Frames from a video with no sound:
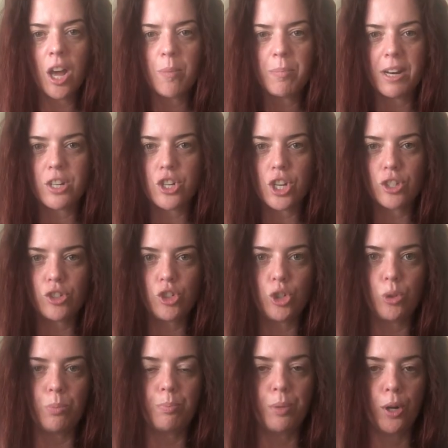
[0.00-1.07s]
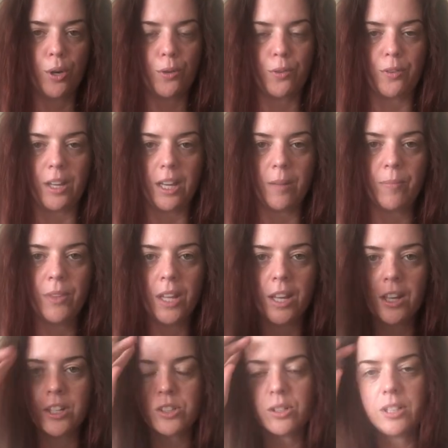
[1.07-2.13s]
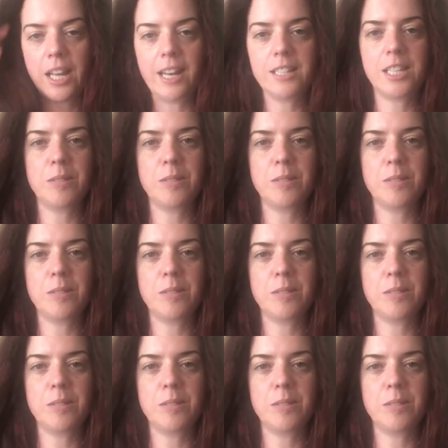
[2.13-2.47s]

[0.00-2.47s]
but it's just too poofy. So a lot of